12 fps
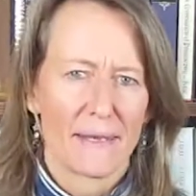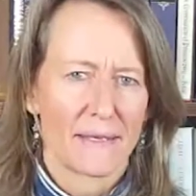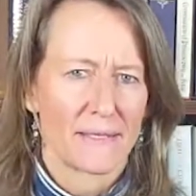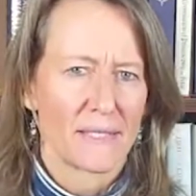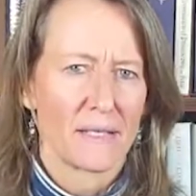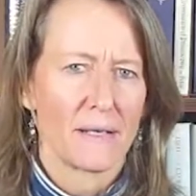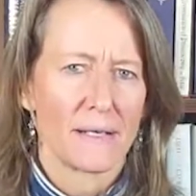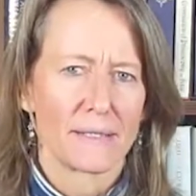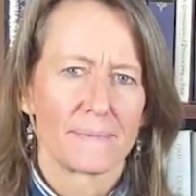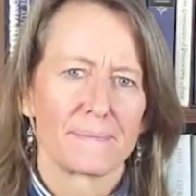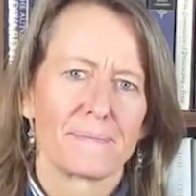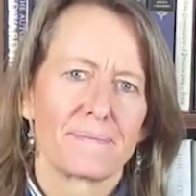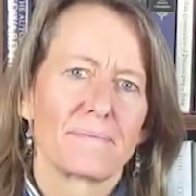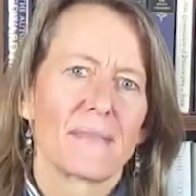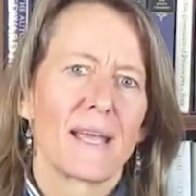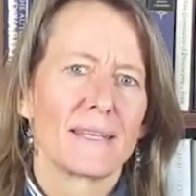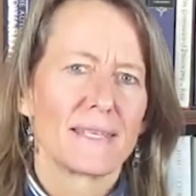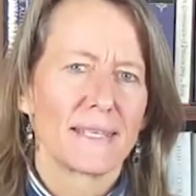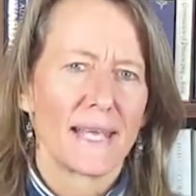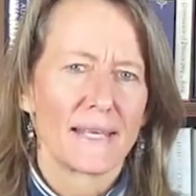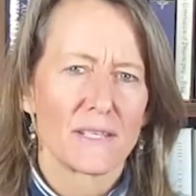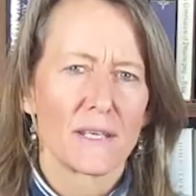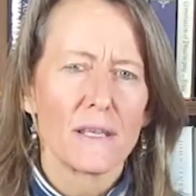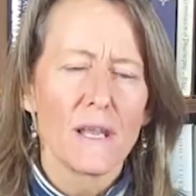that aside and to get
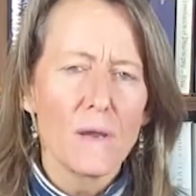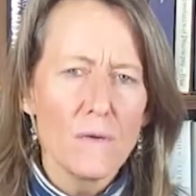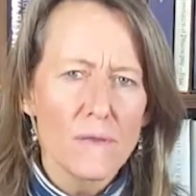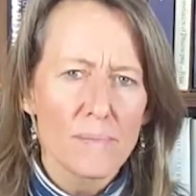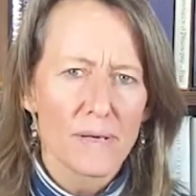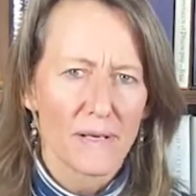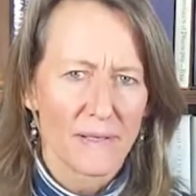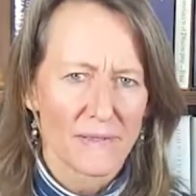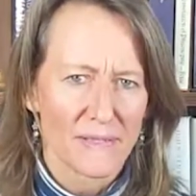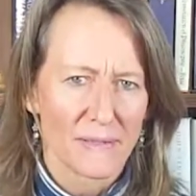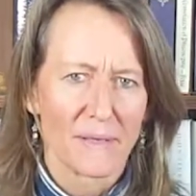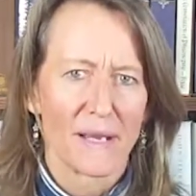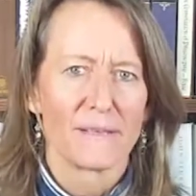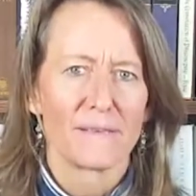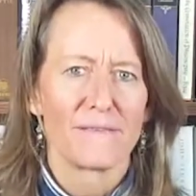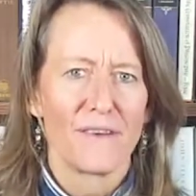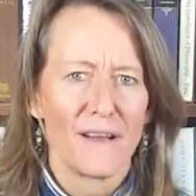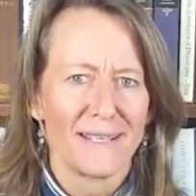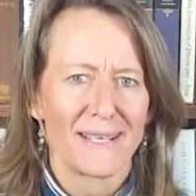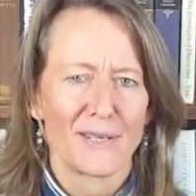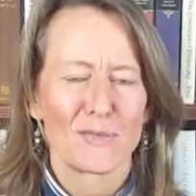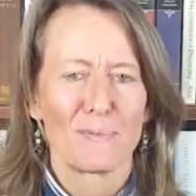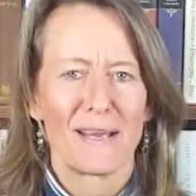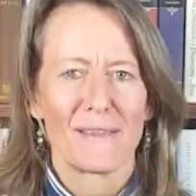to know the person and to find out
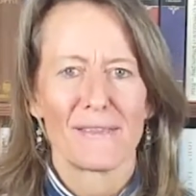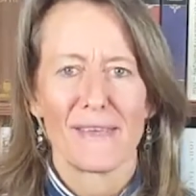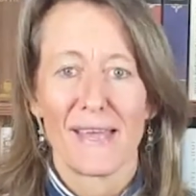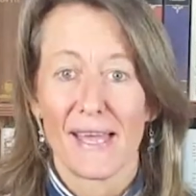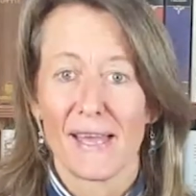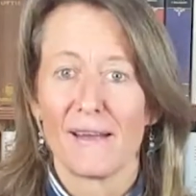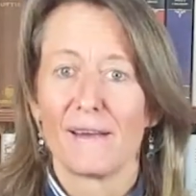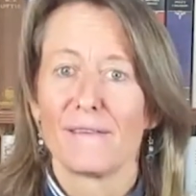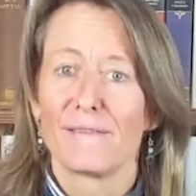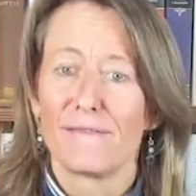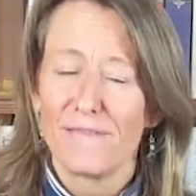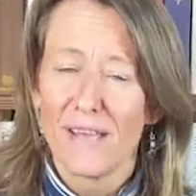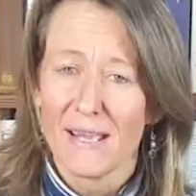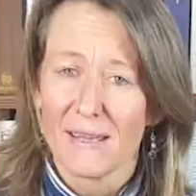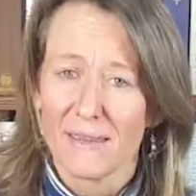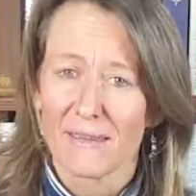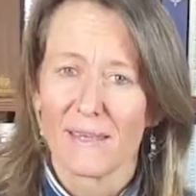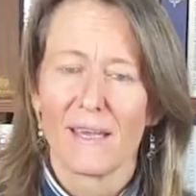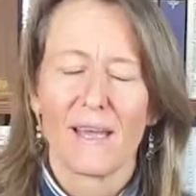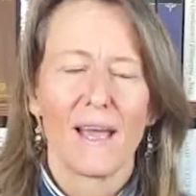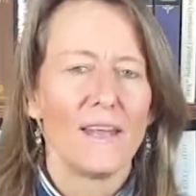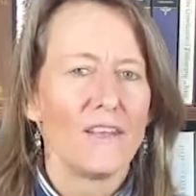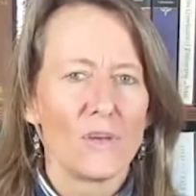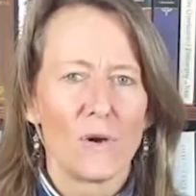about their faith
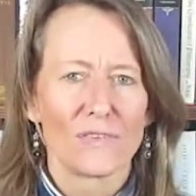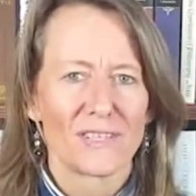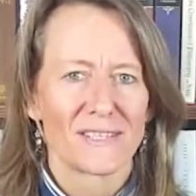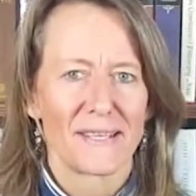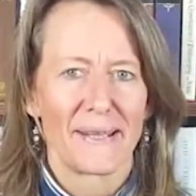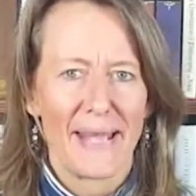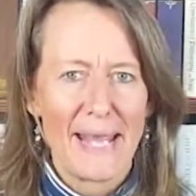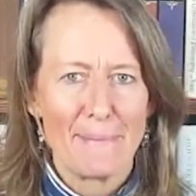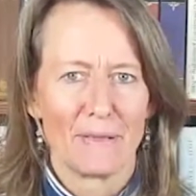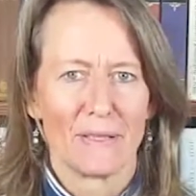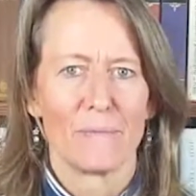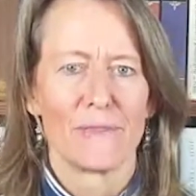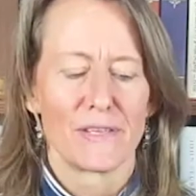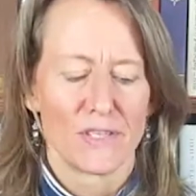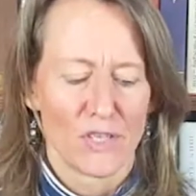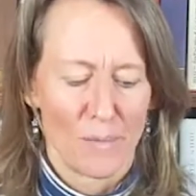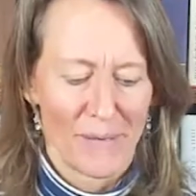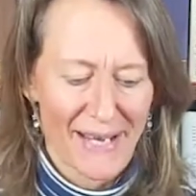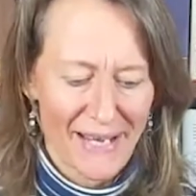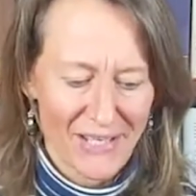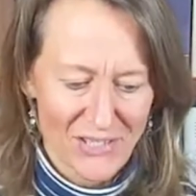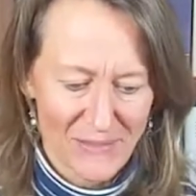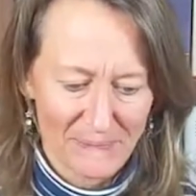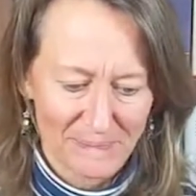and not just to label them with a
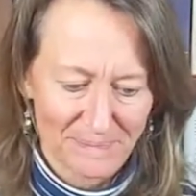denomination.